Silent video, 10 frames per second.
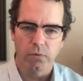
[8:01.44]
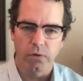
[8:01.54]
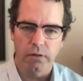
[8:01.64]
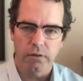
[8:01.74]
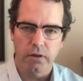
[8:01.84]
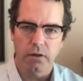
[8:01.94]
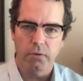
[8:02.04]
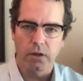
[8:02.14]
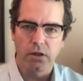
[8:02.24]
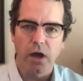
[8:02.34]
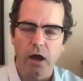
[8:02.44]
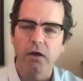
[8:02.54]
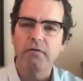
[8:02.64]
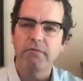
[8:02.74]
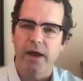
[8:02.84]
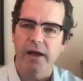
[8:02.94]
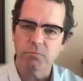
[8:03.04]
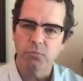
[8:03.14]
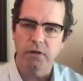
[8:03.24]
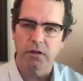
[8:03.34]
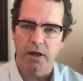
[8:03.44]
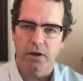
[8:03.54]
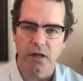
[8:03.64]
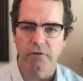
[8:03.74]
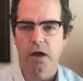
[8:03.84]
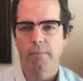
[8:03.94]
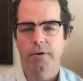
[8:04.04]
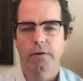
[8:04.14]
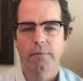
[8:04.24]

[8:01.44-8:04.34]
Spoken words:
with a young, fast-moving cloud native company?